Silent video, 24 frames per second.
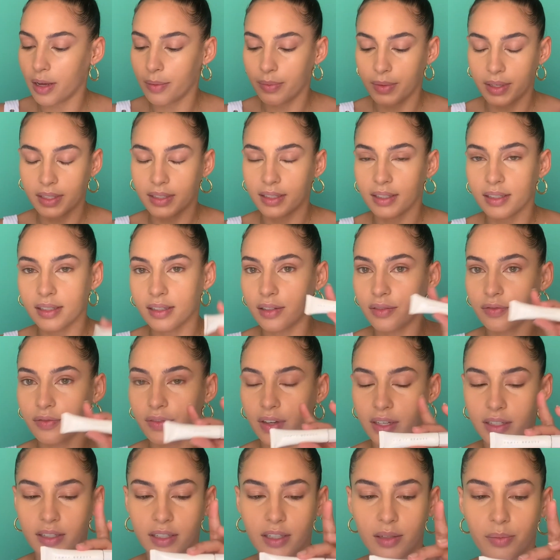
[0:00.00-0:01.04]
This is the
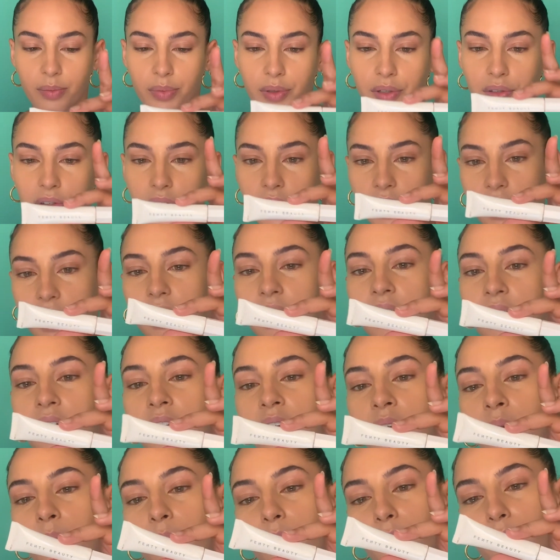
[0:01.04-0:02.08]
Fenty Beauty
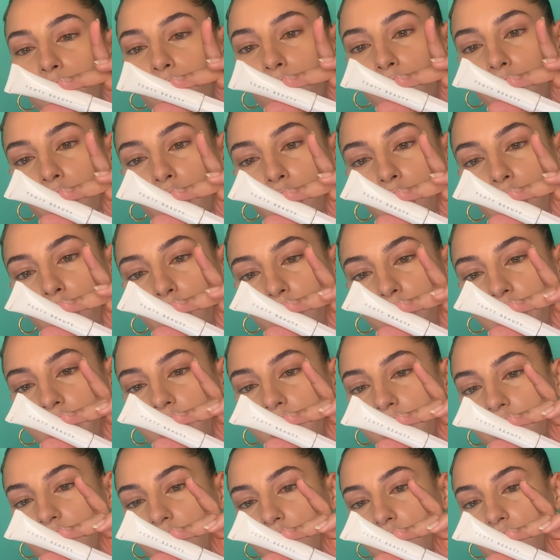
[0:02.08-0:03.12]
Pro
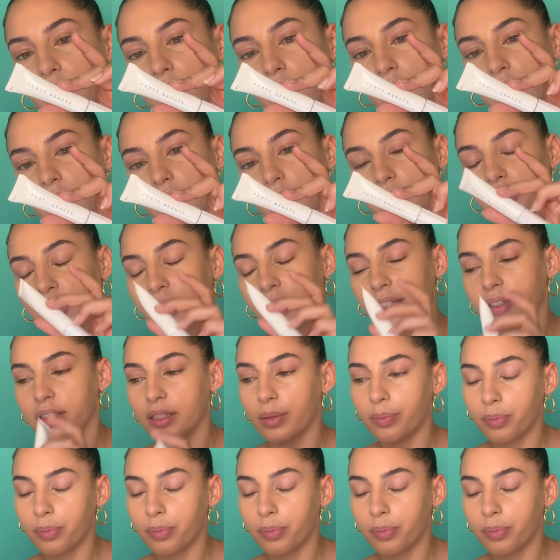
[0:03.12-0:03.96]
Kisser Luscious Lip